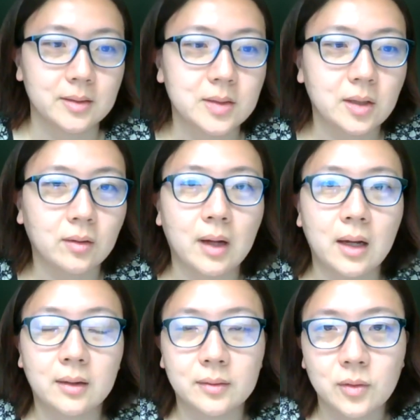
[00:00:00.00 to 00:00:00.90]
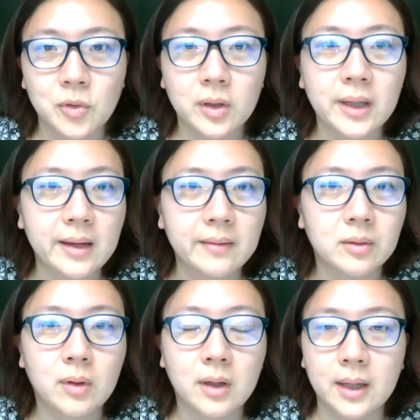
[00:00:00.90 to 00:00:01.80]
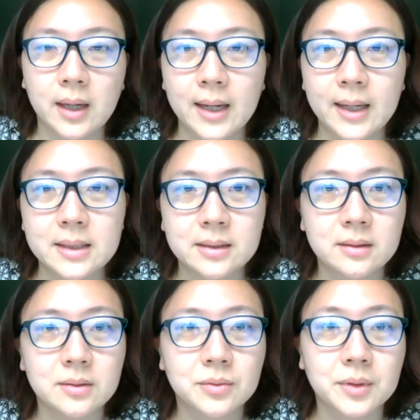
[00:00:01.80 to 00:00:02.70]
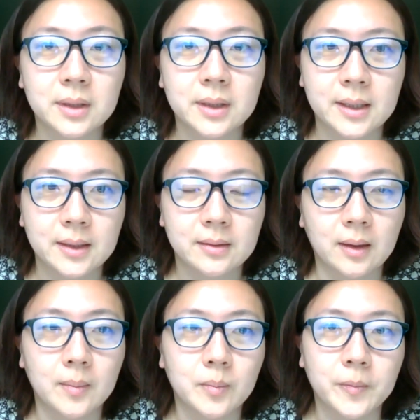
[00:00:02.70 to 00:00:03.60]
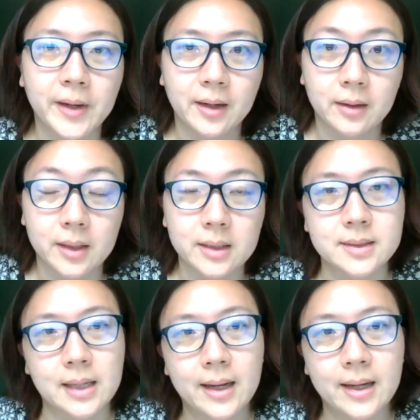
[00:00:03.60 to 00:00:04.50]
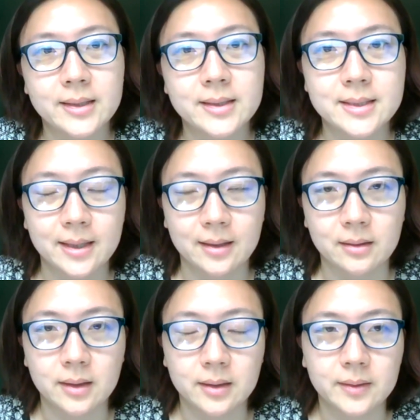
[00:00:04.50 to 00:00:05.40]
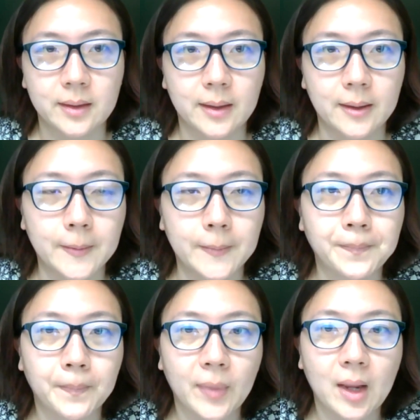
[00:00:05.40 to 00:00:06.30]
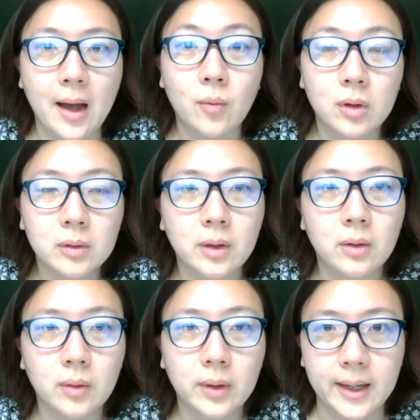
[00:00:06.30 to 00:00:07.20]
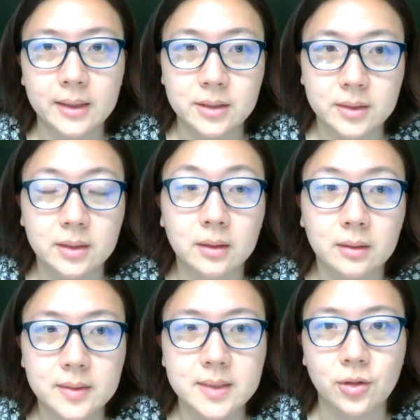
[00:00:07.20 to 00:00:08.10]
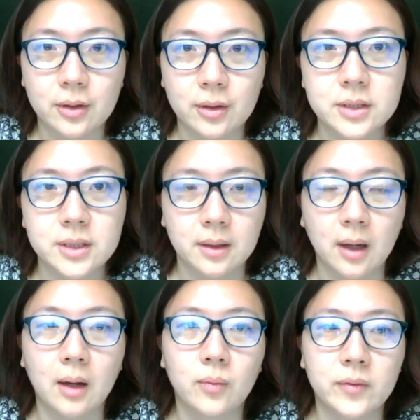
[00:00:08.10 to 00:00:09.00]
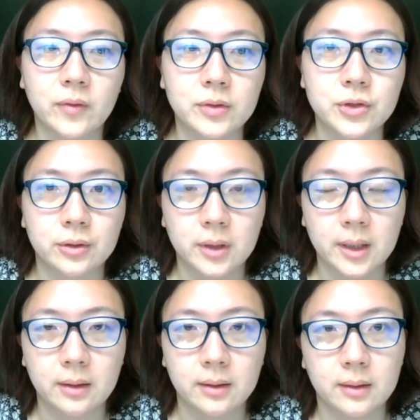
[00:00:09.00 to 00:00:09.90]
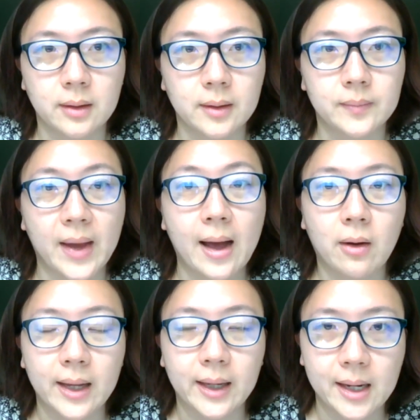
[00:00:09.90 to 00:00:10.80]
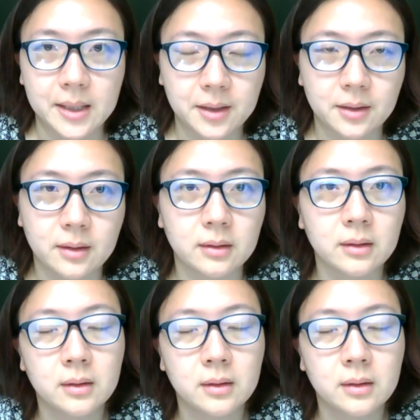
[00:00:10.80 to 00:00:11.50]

So good morning, everyone. I didn't really prepare any slides, and then I will go ahead just to start with the journey, how I get here.